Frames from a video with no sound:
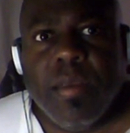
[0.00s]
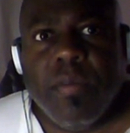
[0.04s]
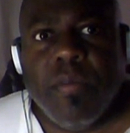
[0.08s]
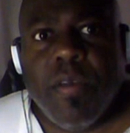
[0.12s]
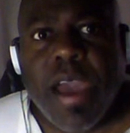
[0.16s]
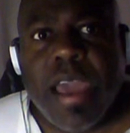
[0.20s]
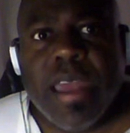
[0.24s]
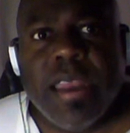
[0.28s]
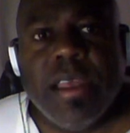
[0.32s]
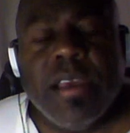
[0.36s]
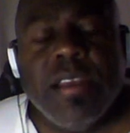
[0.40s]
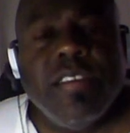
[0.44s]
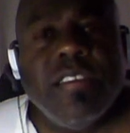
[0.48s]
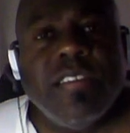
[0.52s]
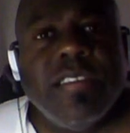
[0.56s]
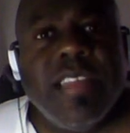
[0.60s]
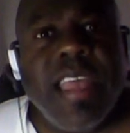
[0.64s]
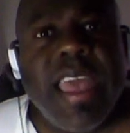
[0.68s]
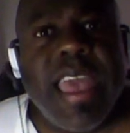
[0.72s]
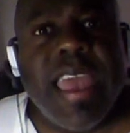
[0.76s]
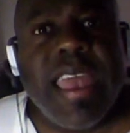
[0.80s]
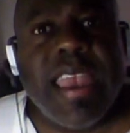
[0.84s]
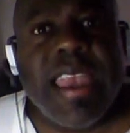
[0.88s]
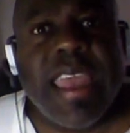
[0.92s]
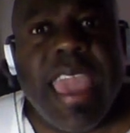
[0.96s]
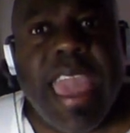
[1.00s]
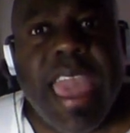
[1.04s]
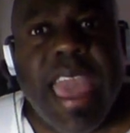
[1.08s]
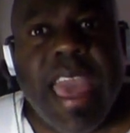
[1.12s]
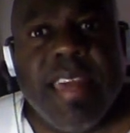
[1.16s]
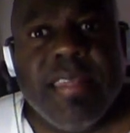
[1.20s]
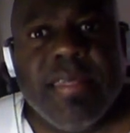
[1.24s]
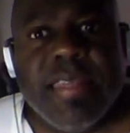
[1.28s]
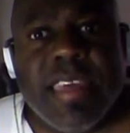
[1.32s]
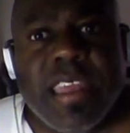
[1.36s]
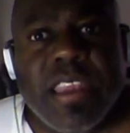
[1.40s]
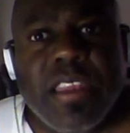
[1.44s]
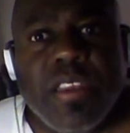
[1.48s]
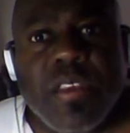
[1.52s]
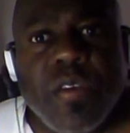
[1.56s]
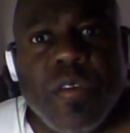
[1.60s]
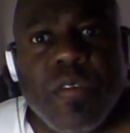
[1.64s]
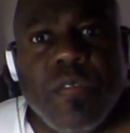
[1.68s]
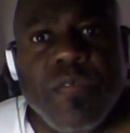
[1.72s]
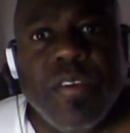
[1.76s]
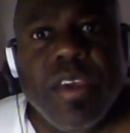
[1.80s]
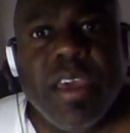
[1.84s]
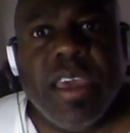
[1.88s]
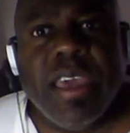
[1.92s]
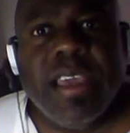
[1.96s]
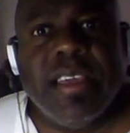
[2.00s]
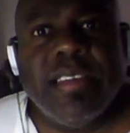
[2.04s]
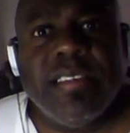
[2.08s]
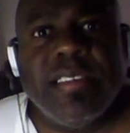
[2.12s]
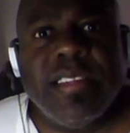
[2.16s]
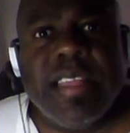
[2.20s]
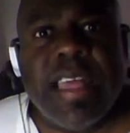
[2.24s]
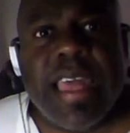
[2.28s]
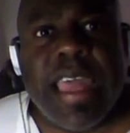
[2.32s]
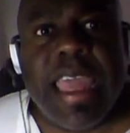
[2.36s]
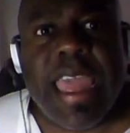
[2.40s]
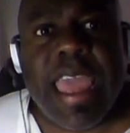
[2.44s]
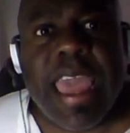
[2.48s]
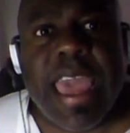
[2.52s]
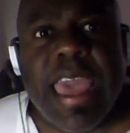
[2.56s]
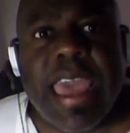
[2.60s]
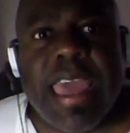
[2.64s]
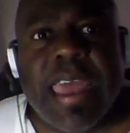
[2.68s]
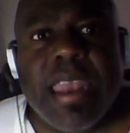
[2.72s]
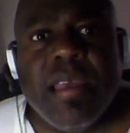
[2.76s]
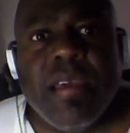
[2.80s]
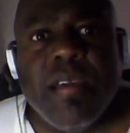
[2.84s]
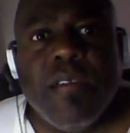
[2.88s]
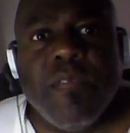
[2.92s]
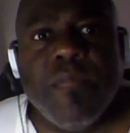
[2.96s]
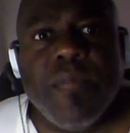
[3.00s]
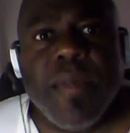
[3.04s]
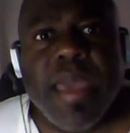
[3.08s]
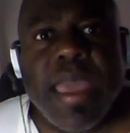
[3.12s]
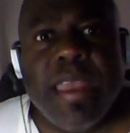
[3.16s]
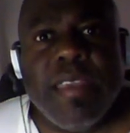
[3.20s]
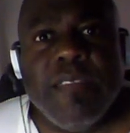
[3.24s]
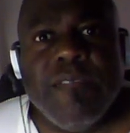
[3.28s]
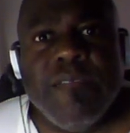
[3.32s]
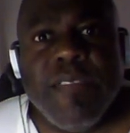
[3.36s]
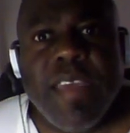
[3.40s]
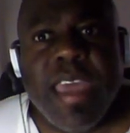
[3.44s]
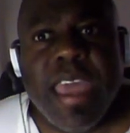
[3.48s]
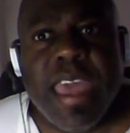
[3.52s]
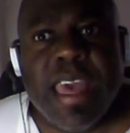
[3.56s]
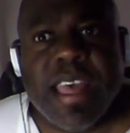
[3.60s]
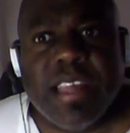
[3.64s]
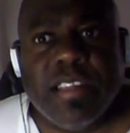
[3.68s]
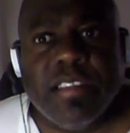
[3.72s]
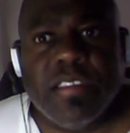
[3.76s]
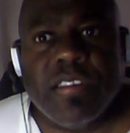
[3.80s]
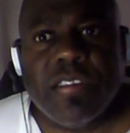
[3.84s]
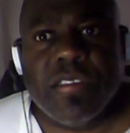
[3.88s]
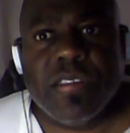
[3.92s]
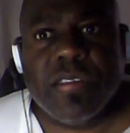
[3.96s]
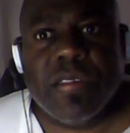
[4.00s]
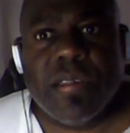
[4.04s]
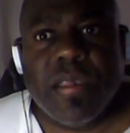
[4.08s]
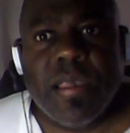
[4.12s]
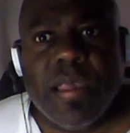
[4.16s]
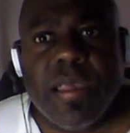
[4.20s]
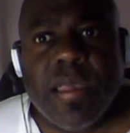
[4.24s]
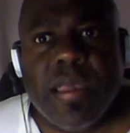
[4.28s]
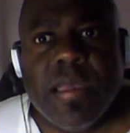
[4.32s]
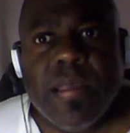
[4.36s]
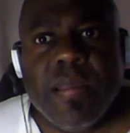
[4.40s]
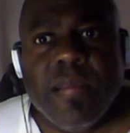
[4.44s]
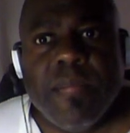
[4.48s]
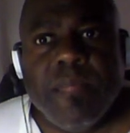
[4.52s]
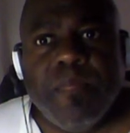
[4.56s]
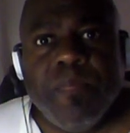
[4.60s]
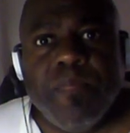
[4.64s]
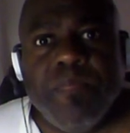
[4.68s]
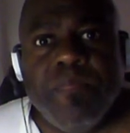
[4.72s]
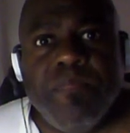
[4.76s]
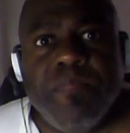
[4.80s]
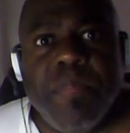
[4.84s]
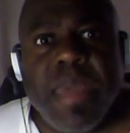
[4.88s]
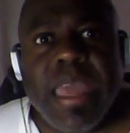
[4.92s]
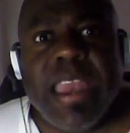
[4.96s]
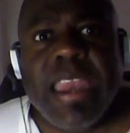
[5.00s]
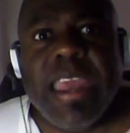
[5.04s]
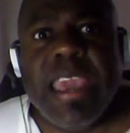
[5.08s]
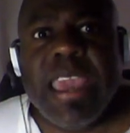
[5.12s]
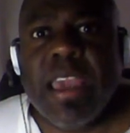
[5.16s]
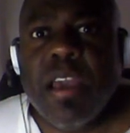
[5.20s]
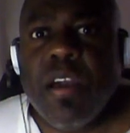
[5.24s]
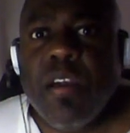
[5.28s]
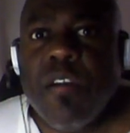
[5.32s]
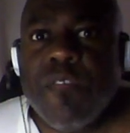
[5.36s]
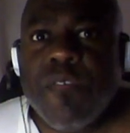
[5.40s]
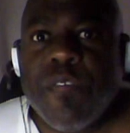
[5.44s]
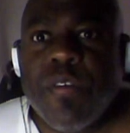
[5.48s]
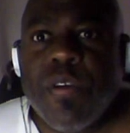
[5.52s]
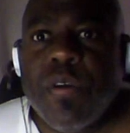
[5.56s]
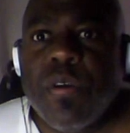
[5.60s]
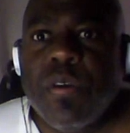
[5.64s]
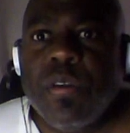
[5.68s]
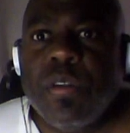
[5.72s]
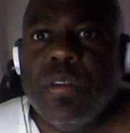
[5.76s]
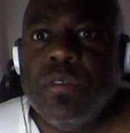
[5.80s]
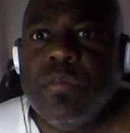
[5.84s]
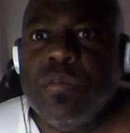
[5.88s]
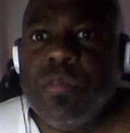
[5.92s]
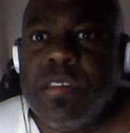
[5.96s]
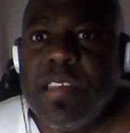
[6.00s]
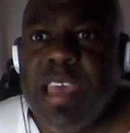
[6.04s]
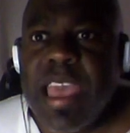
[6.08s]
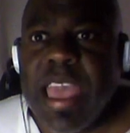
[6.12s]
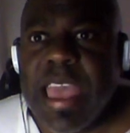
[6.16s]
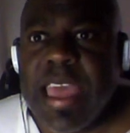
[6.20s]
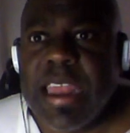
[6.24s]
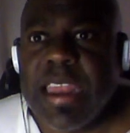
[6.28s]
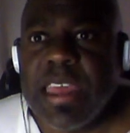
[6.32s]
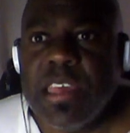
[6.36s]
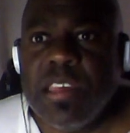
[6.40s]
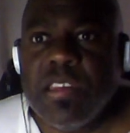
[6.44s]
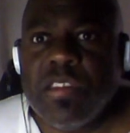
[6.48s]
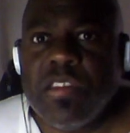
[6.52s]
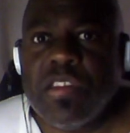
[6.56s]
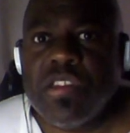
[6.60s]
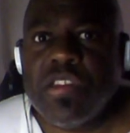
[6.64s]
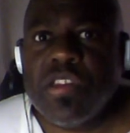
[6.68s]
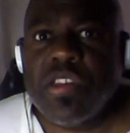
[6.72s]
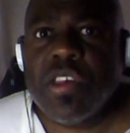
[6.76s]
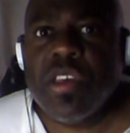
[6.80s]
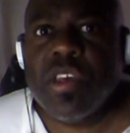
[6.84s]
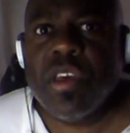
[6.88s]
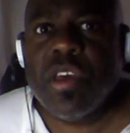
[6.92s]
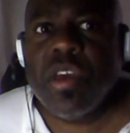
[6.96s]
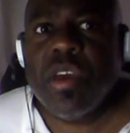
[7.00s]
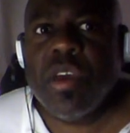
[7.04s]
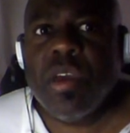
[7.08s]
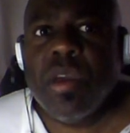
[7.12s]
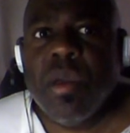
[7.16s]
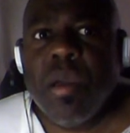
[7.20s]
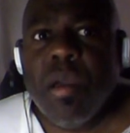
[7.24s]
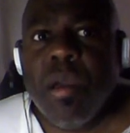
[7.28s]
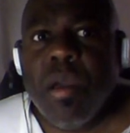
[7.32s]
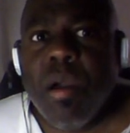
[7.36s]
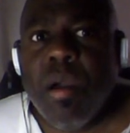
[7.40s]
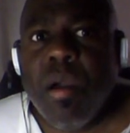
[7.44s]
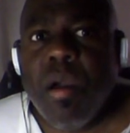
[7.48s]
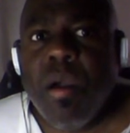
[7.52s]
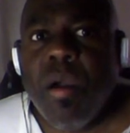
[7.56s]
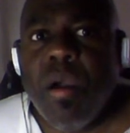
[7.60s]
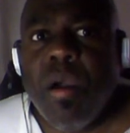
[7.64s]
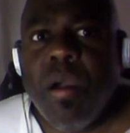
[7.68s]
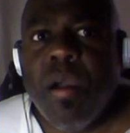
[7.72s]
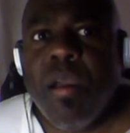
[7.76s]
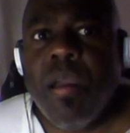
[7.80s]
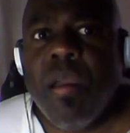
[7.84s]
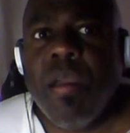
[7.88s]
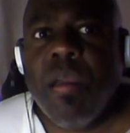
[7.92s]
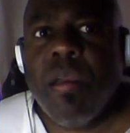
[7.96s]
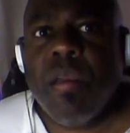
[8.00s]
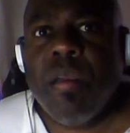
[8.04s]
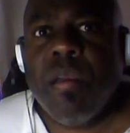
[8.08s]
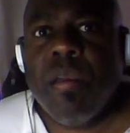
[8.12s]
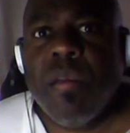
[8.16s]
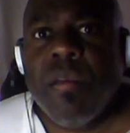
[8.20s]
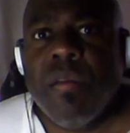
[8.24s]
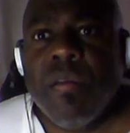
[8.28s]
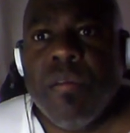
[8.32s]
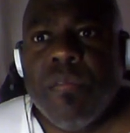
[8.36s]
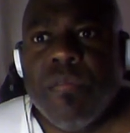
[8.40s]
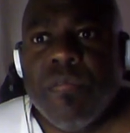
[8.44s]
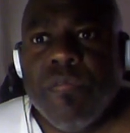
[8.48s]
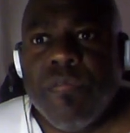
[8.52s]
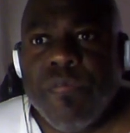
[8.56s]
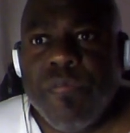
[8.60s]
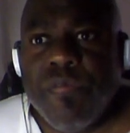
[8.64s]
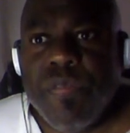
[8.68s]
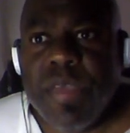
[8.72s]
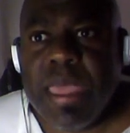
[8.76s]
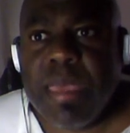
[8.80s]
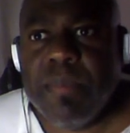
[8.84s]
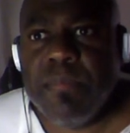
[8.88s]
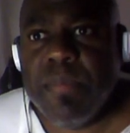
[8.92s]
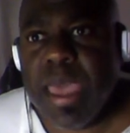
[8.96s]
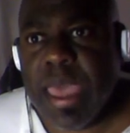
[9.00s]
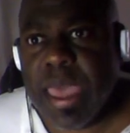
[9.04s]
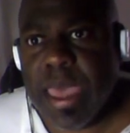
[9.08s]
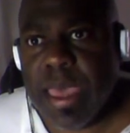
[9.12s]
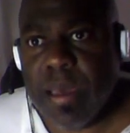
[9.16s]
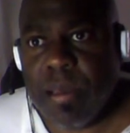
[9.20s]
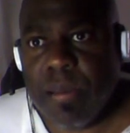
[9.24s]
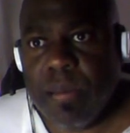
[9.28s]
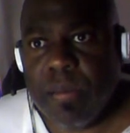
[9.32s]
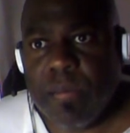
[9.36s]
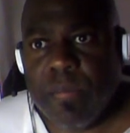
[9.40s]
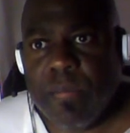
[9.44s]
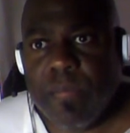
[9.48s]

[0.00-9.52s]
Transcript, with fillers: Right, understand Kathy Duva is the head of Main Events. Many of her lieutenants are female